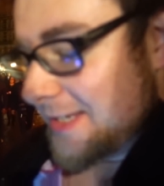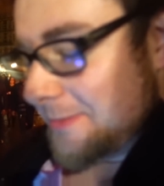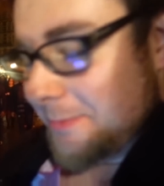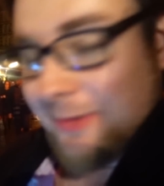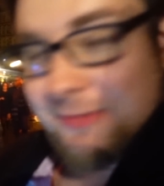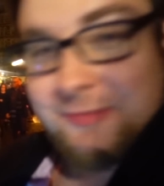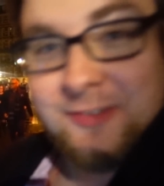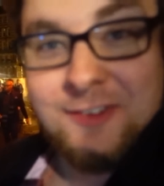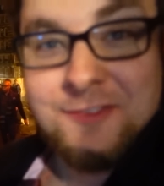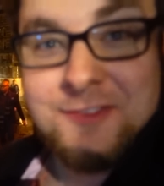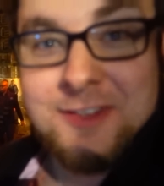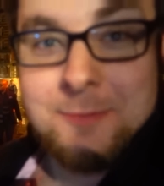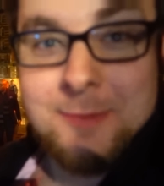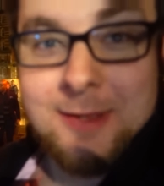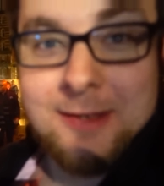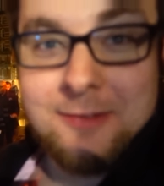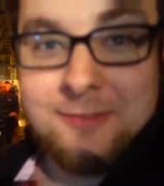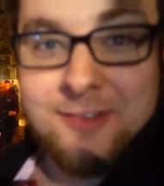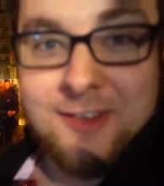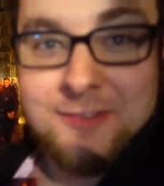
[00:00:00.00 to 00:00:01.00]
I'm a
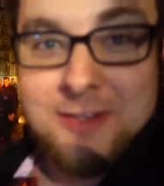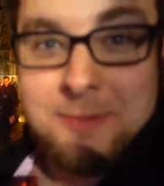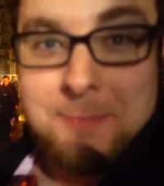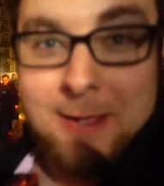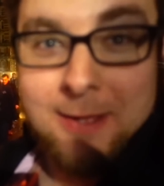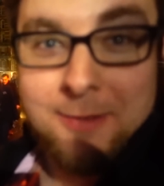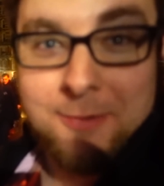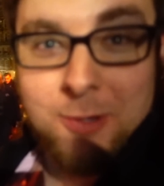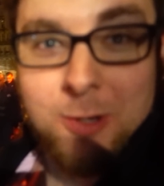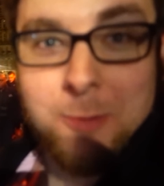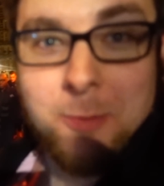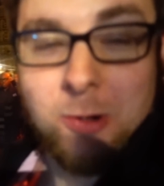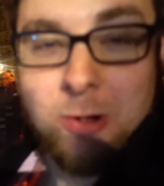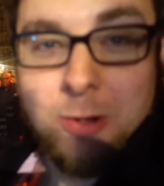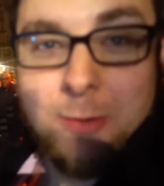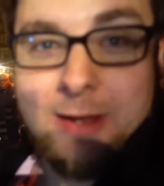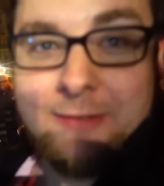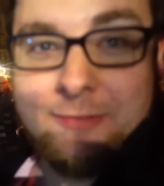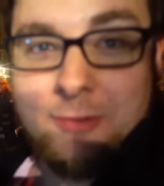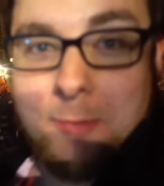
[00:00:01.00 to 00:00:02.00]
50-pound
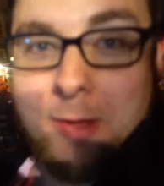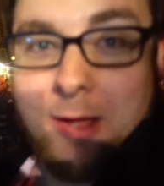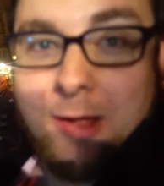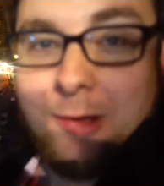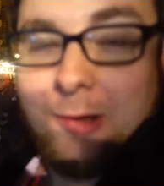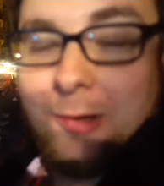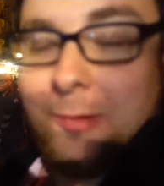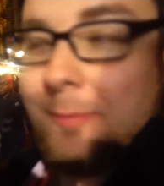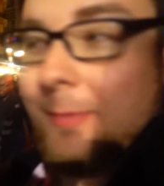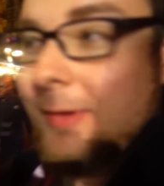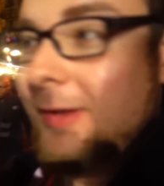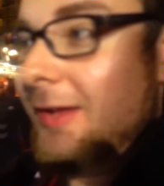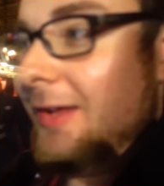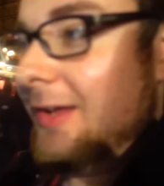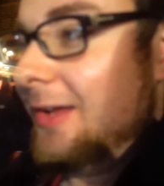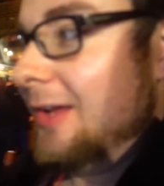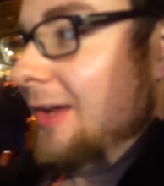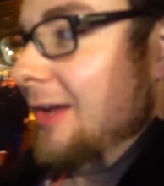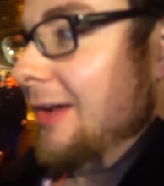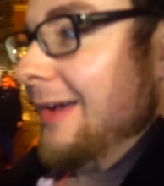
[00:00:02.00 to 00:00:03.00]
Uber away from home
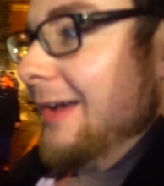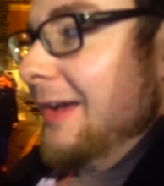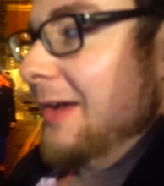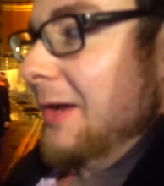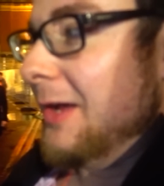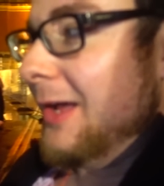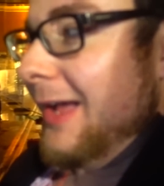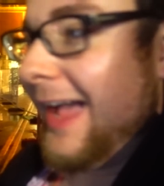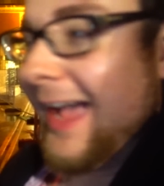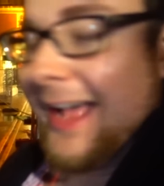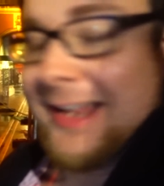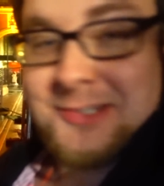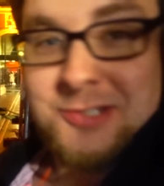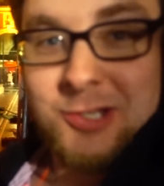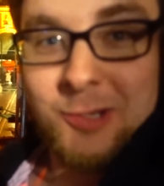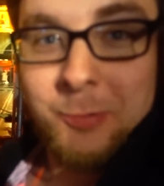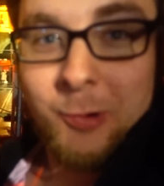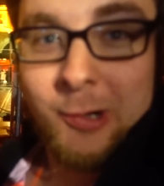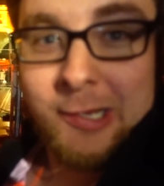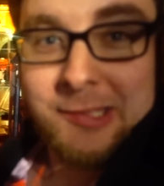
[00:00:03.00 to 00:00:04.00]
at
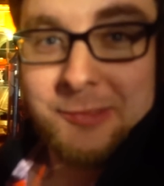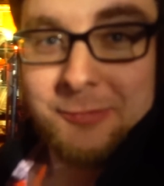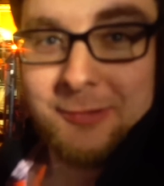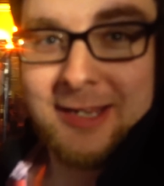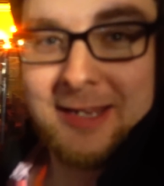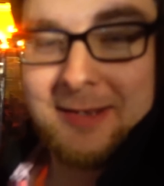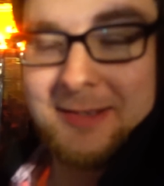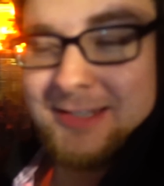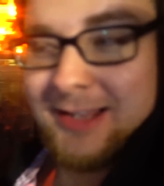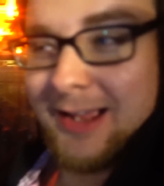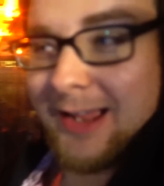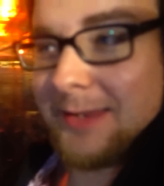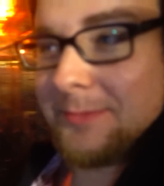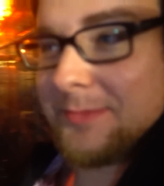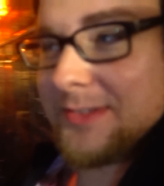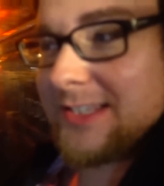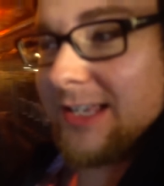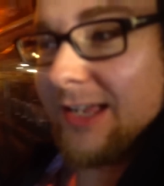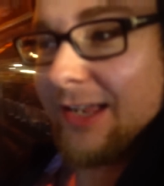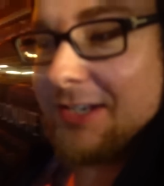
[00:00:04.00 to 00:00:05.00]
2.3
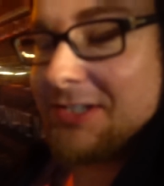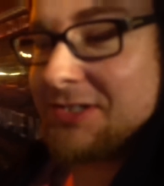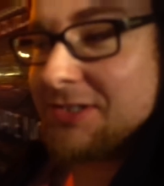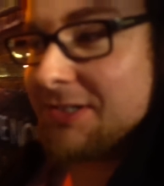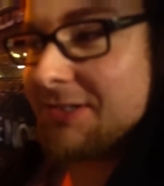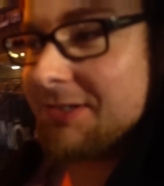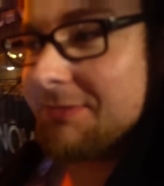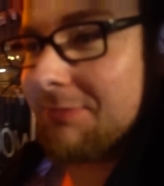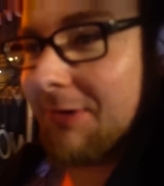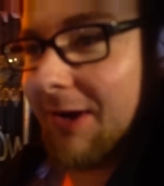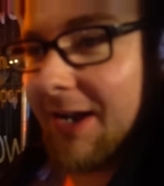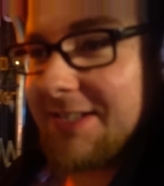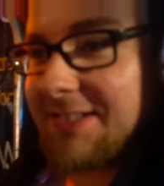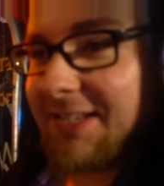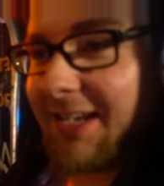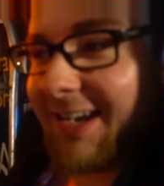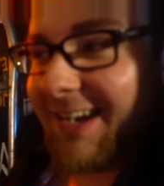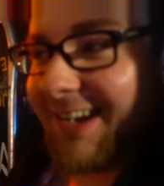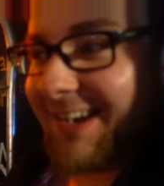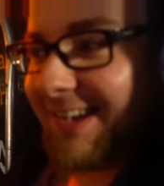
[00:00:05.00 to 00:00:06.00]
times surge
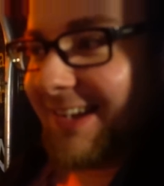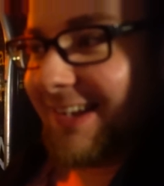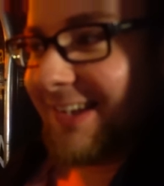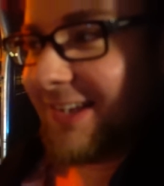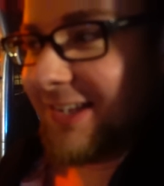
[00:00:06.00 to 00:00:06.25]
pricing.